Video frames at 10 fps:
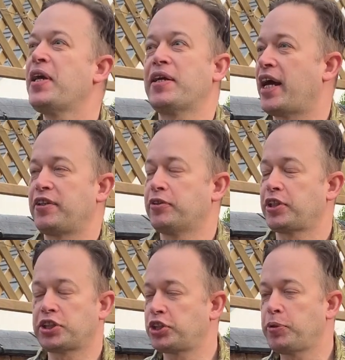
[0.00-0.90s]
Yeah, they're
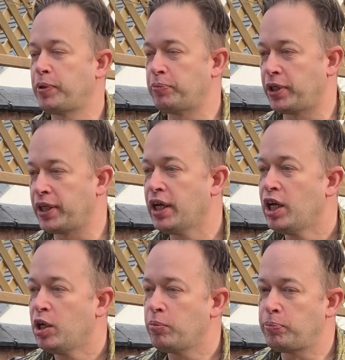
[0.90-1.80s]
stupid money.
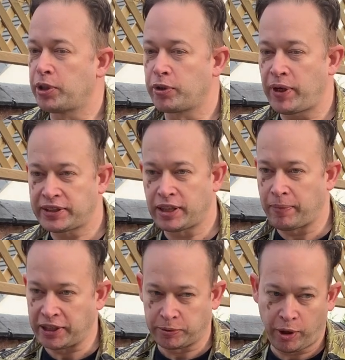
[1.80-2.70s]
But the rest of their
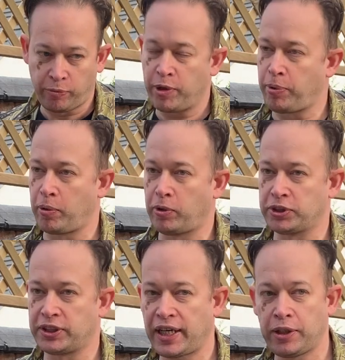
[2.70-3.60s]
mates are wearing repro ones,
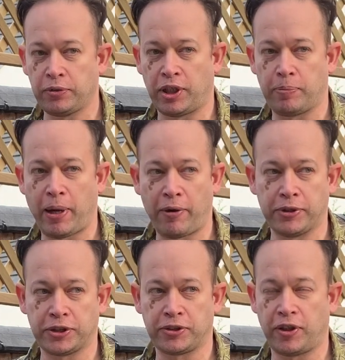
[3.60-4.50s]
and they look like
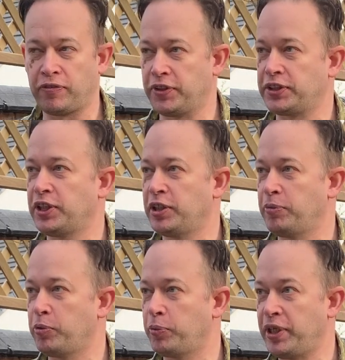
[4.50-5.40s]
paras of the time
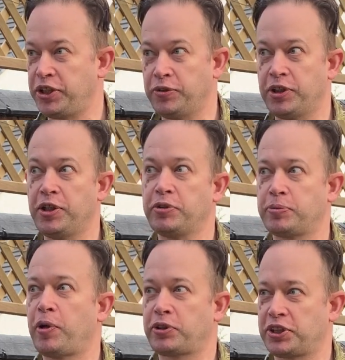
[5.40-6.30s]
who would have been issued a new
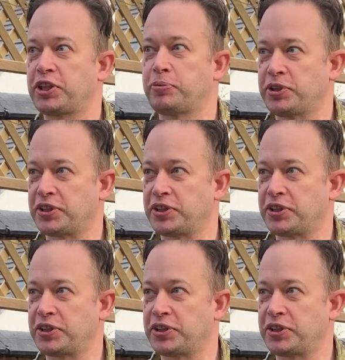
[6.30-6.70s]
smock 6 months